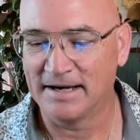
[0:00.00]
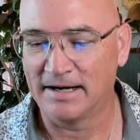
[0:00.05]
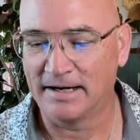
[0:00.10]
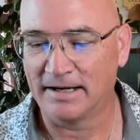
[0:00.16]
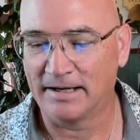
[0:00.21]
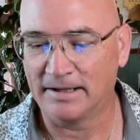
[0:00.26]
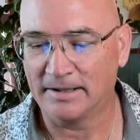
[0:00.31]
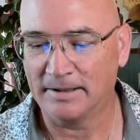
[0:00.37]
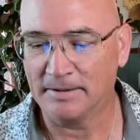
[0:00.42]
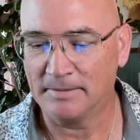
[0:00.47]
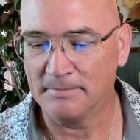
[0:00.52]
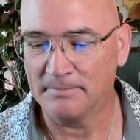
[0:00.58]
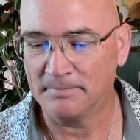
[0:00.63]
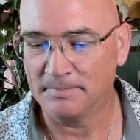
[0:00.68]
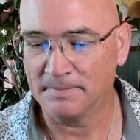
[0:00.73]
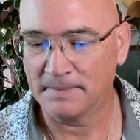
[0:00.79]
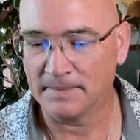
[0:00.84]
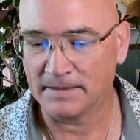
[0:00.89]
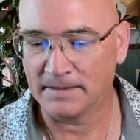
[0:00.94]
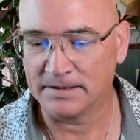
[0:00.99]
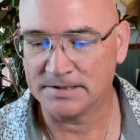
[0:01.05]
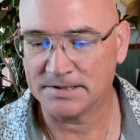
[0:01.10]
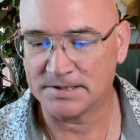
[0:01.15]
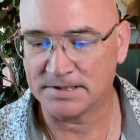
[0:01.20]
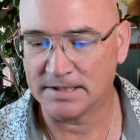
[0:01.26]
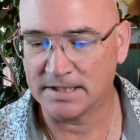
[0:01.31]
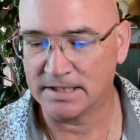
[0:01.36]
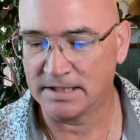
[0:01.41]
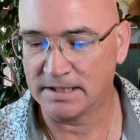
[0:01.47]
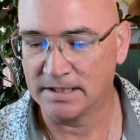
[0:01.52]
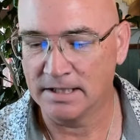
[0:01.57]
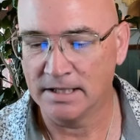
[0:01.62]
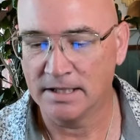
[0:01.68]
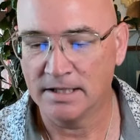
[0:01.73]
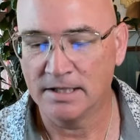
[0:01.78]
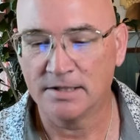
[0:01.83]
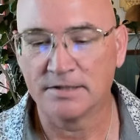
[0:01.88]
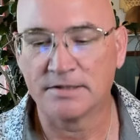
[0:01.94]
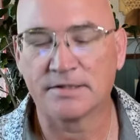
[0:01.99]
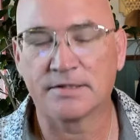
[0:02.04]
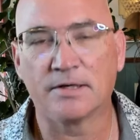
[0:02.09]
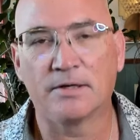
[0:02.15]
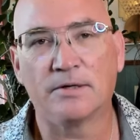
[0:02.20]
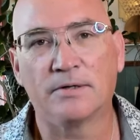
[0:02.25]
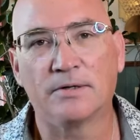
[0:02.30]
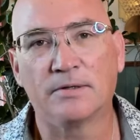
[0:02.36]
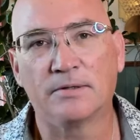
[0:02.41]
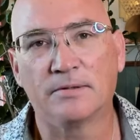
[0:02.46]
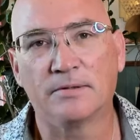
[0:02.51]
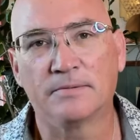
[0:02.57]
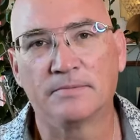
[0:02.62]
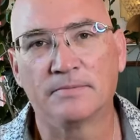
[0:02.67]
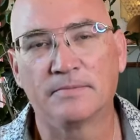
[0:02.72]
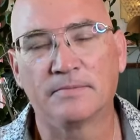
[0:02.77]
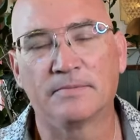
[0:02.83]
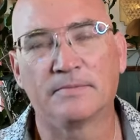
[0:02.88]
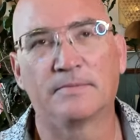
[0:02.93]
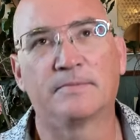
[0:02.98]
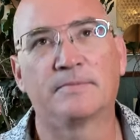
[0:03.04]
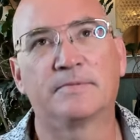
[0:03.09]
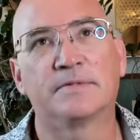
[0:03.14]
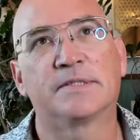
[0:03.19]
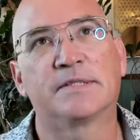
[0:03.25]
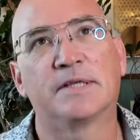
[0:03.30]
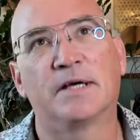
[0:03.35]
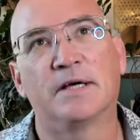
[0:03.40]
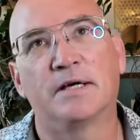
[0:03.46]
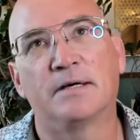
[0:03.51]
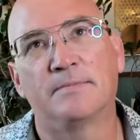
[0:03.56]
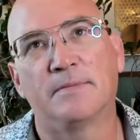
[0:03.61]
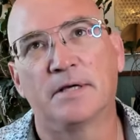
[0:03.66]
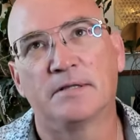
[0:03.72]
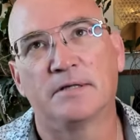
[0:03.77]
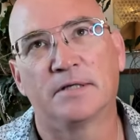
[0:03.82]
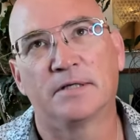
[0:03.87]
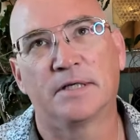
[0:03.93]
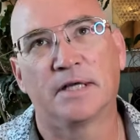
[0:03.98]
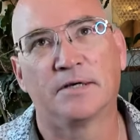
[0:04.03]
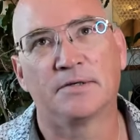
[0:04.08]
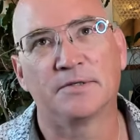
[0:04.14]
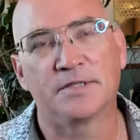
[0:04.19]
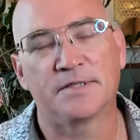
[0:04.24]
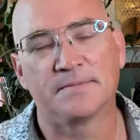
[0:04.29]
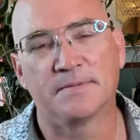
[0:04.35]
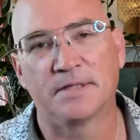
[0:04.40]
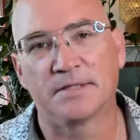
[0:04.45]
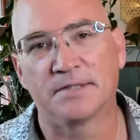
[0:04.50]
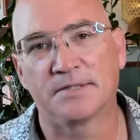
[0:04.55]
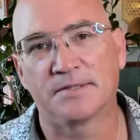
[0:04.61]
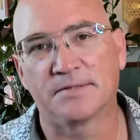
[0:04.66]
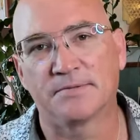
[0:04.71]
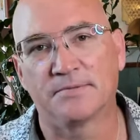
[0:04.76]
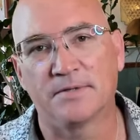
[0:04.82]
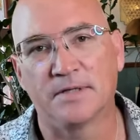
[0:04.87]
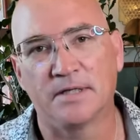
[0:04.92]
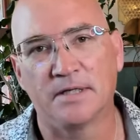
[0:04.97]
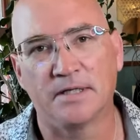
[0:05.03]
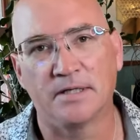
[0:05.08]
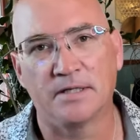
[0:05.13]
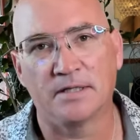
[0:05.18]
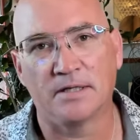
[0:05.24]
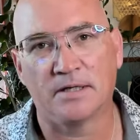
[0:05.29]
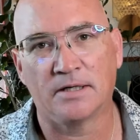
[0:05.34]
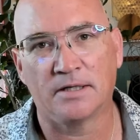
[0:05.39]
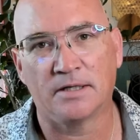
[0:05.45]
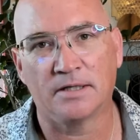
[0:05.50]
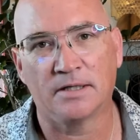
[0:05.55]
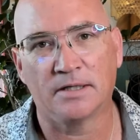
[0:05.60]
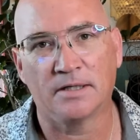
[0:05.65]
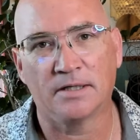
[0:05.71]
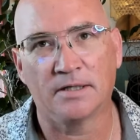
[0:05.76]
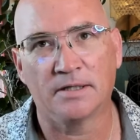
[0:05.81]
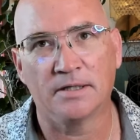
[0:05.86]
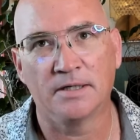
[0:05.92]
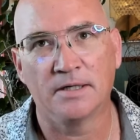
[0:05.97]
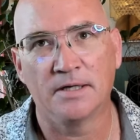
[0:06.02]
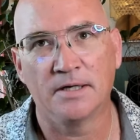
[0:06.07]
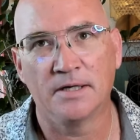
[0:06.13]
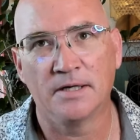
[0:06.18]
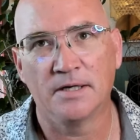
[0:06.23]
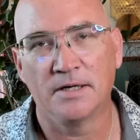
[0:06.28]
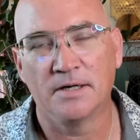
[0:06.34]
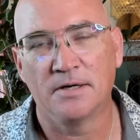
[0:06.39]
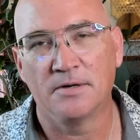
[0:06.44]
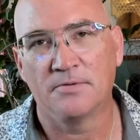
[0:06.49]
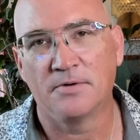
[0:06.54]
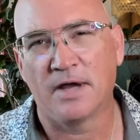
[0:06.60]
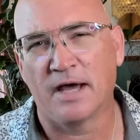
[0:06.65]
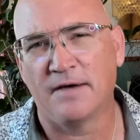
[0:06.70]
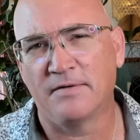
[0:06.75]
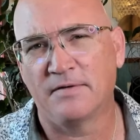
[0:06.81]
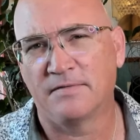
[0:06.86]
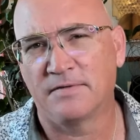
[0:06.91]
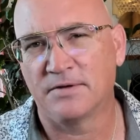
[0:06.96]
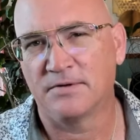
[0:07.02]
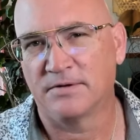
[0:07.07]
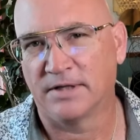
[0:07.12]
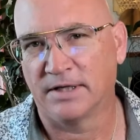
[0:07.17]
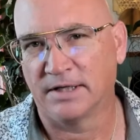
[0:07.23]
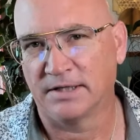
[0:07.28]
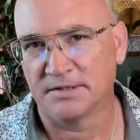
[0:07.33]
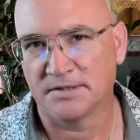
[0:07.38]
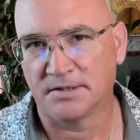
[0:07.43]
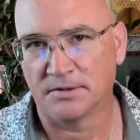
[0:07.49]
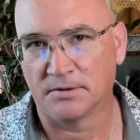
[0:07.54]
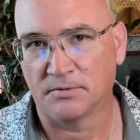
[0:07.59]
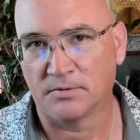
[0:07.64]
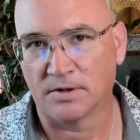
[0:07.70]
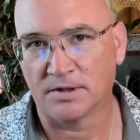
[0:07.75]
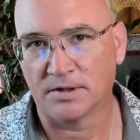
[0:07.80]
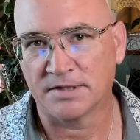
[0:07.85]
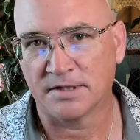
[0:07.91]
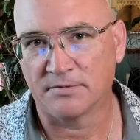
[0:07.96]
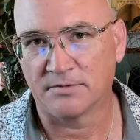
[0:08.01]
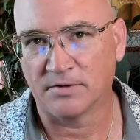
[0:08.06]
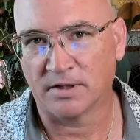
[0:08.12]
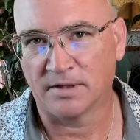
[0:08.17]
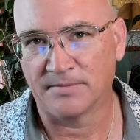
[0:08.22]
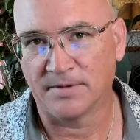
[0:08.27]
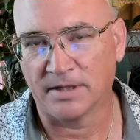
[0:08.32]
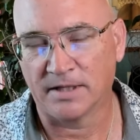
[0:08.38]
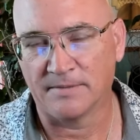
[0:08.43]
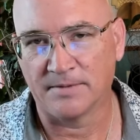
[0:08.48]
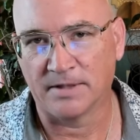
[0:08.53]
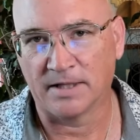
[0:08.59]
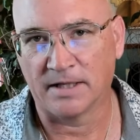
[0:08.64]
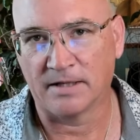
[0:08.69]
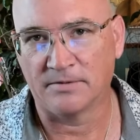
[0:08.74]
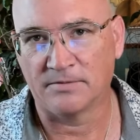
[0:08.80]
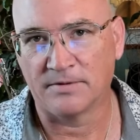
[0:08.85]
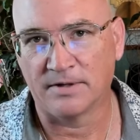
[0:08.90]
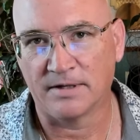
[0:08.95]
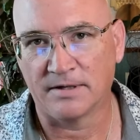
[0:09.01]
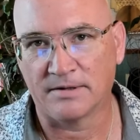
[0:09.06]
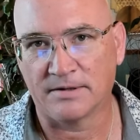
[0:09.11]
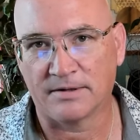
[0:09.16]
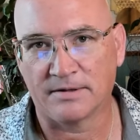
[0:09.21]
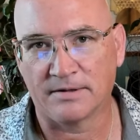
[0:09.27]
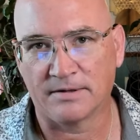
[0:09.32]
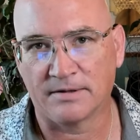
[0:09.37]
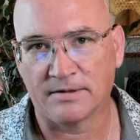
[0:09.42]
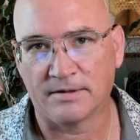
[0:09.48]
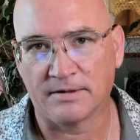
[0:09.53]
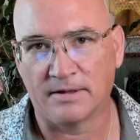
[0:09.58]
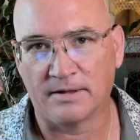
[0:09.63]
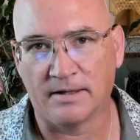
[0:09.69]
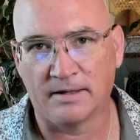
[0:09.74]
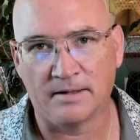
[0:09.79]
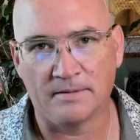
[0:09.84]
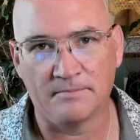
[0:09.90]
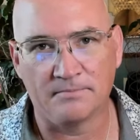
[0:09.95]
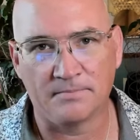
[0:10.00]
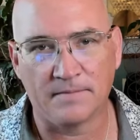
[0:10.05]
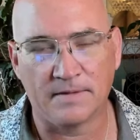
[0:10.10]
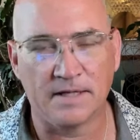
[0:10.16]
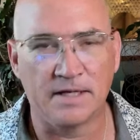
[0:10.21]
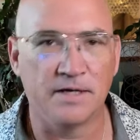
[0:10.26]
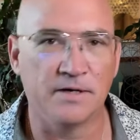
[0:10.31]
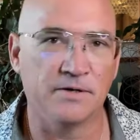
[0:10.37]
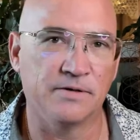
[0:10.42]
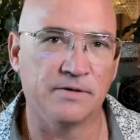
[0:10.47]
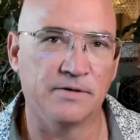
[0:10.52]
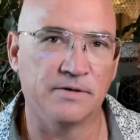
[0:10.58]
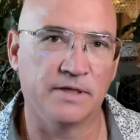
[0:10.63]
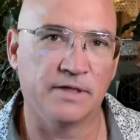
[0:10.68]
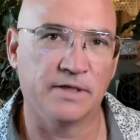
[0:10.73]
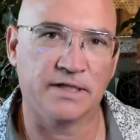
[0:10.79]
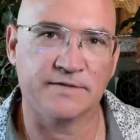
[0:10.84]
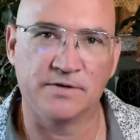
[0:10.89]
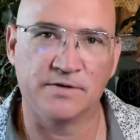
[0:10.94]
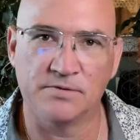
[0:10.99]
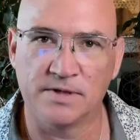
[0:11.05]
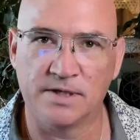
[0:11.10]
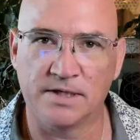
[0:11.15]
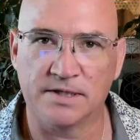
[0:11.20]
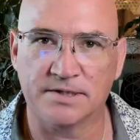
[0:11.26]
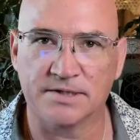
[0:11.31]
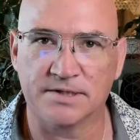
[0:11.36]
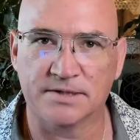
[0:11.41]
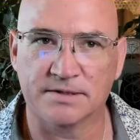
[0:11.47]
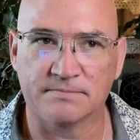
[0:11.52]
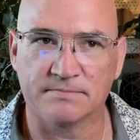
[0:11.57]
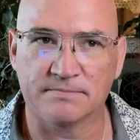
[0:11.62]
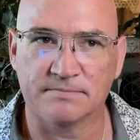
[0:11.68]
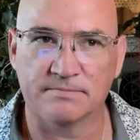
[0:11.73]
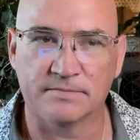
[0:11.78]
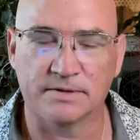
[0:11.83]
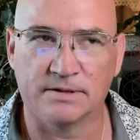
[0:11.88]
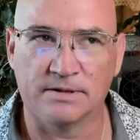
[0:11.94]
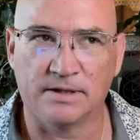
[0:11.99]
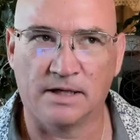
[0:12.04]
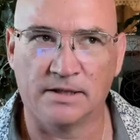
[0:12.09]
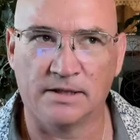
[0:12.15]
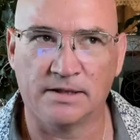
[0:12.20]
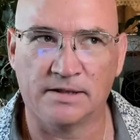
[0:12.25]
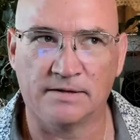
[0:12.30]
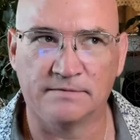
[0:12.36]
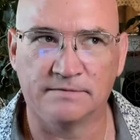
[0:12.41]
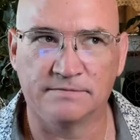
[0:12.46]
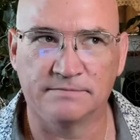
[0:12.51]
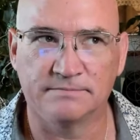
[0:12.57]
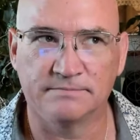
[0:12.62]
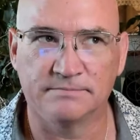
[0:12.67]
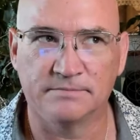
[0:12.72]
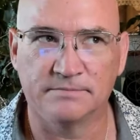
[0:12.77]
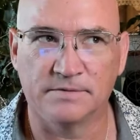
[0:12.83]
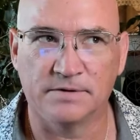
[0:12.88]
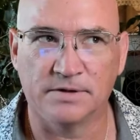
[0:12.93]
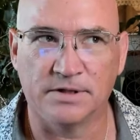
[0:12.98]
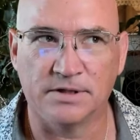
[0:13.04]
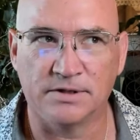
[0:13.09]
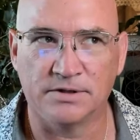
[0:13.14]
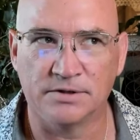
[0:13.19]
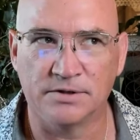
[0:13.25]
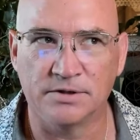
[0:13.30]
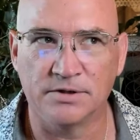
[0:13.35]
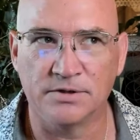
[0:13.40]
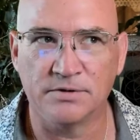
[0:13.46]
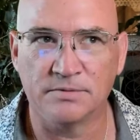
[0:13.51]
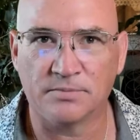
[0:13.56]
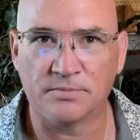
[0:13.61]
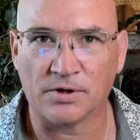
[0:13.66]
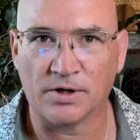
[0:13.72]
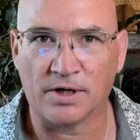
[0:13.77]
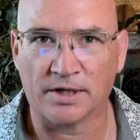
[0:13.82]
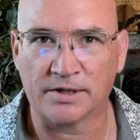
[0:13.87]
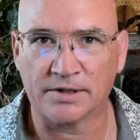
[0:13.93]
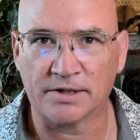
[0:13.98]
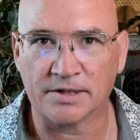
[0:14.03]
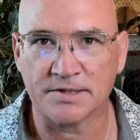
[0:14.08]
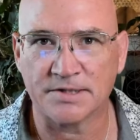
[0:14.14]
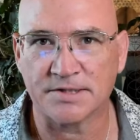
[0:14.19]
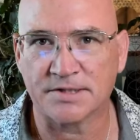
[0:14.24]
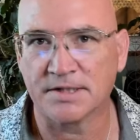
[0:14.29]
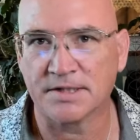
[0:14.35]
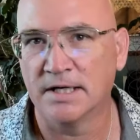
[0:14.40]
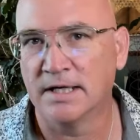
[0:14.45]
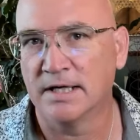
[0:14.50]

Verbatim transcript: Um, let's see. So, some other announcements. We are we have a few things in the works that we're going to be coming out with um, here in the next few weeks. A lot of good new products.